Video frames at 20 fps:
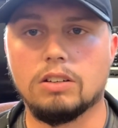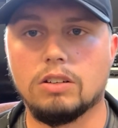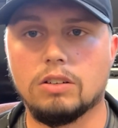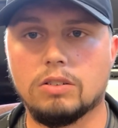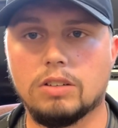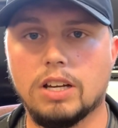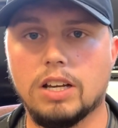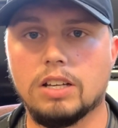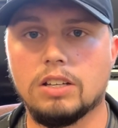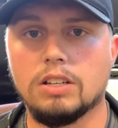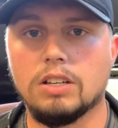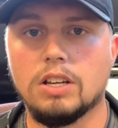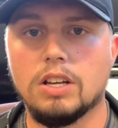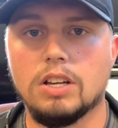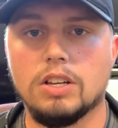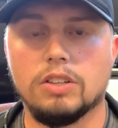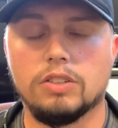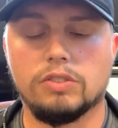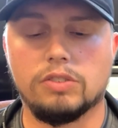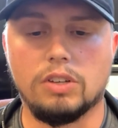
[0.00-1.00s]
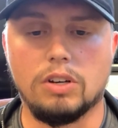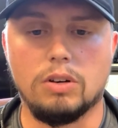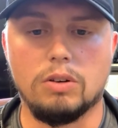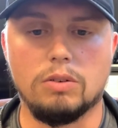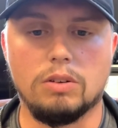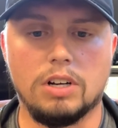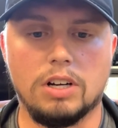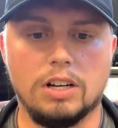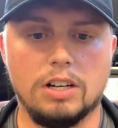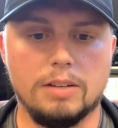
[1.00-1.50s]
Okay,
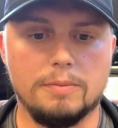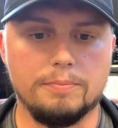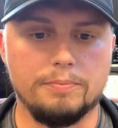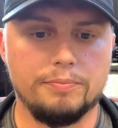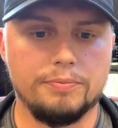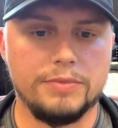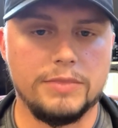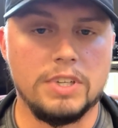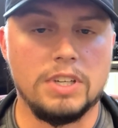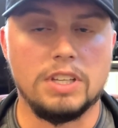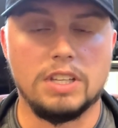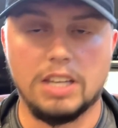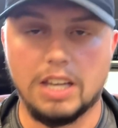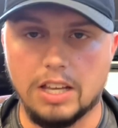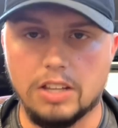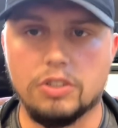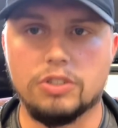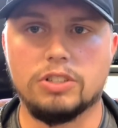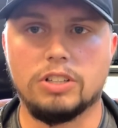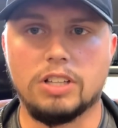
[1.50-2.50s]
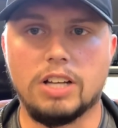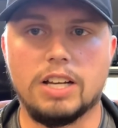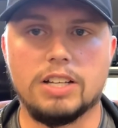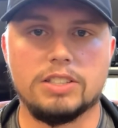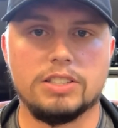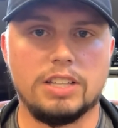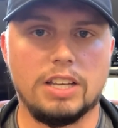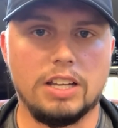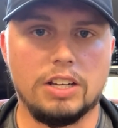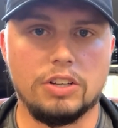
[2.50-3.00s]
so yeah, there's a lot of
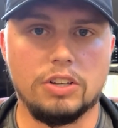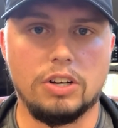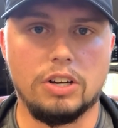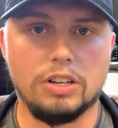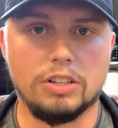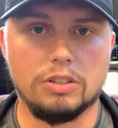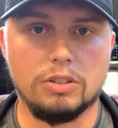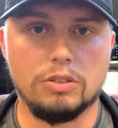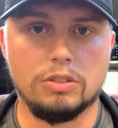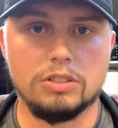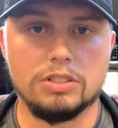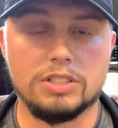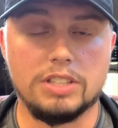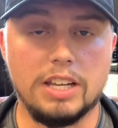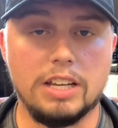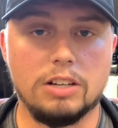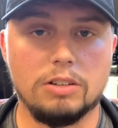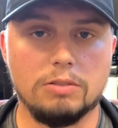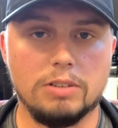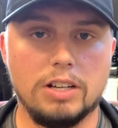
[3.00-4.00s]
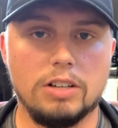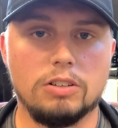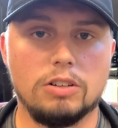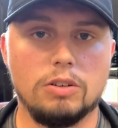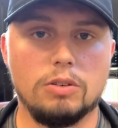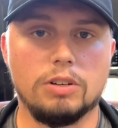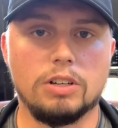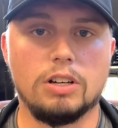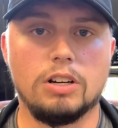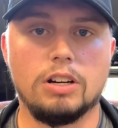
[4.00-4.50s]
standing around
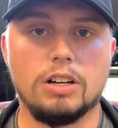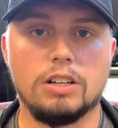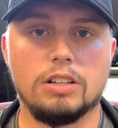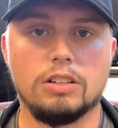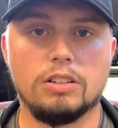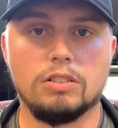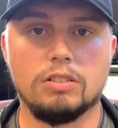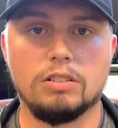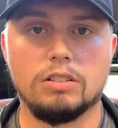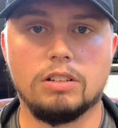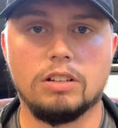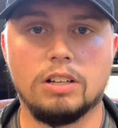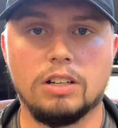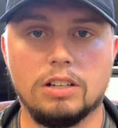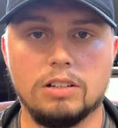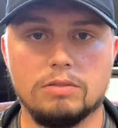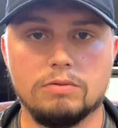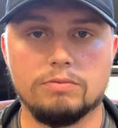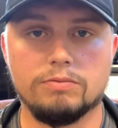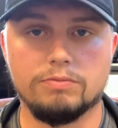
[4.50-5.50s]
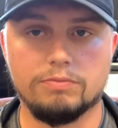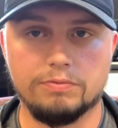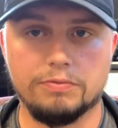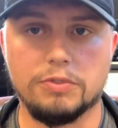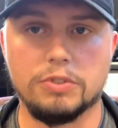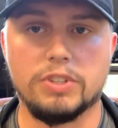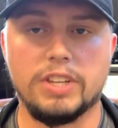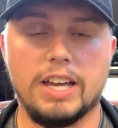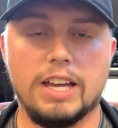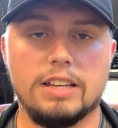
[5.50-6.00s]
going on
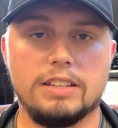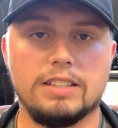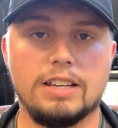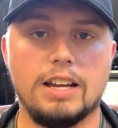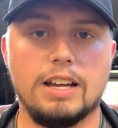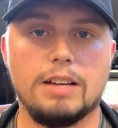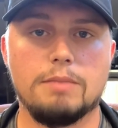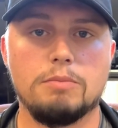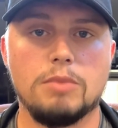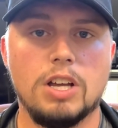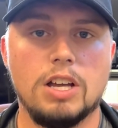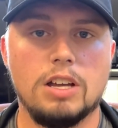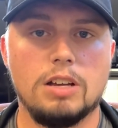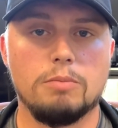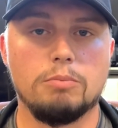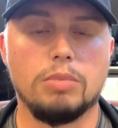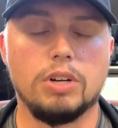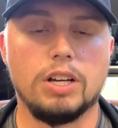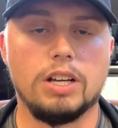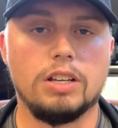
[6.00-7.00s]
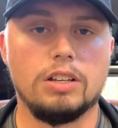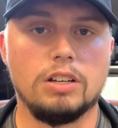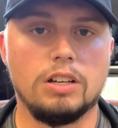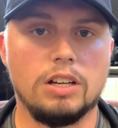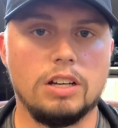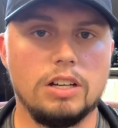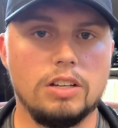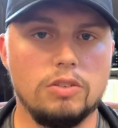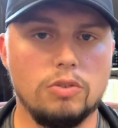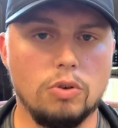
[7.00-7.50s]
for that time, but
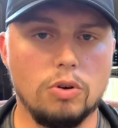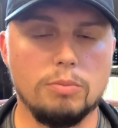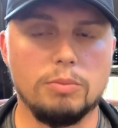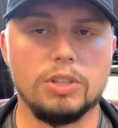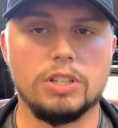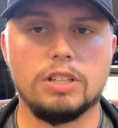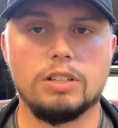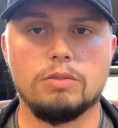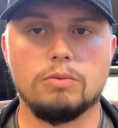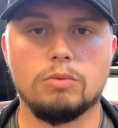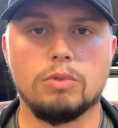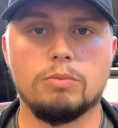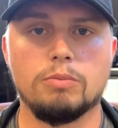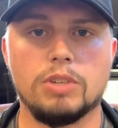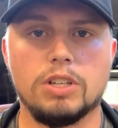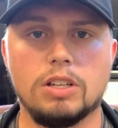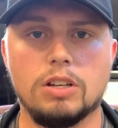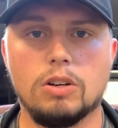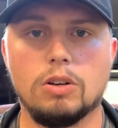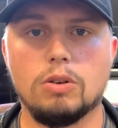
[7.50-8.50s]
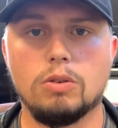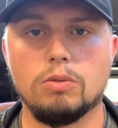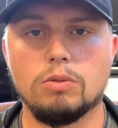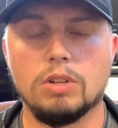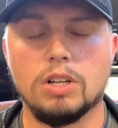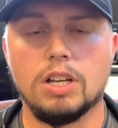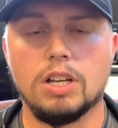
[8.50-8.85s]
normally when we go